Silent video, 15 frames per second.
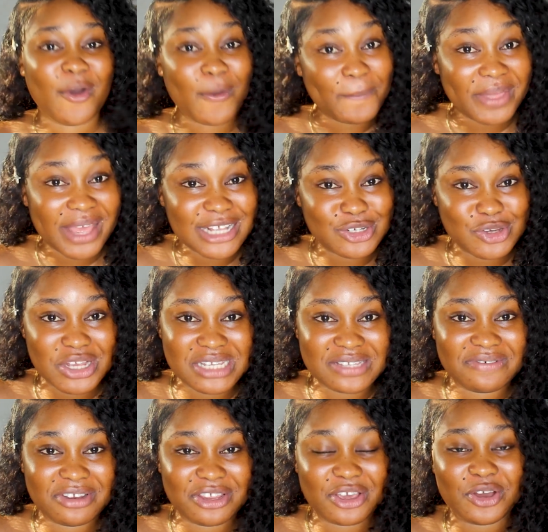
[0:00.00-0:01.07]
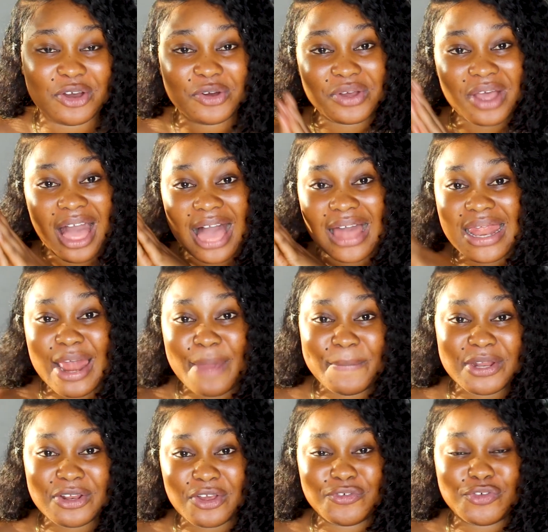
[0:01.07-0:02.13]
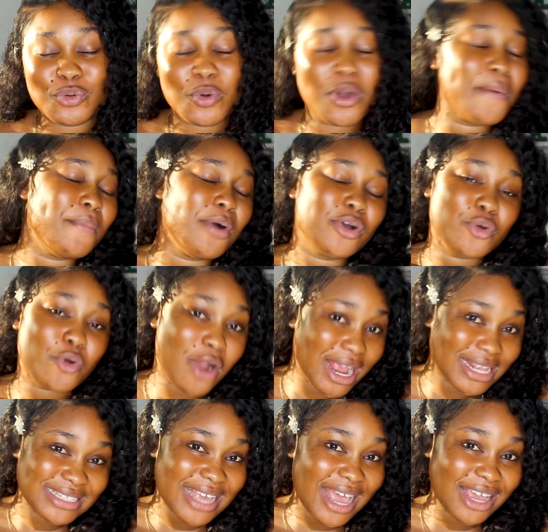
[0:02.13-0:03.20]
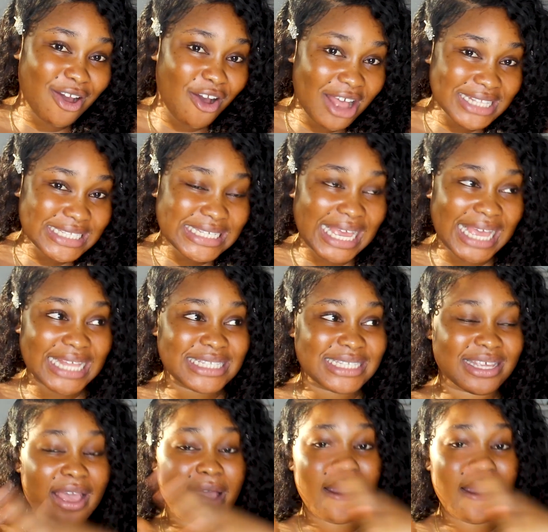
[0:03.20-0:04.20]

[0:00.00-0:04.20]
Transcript: hope you enjoyed this video let me know if you want more quarantine content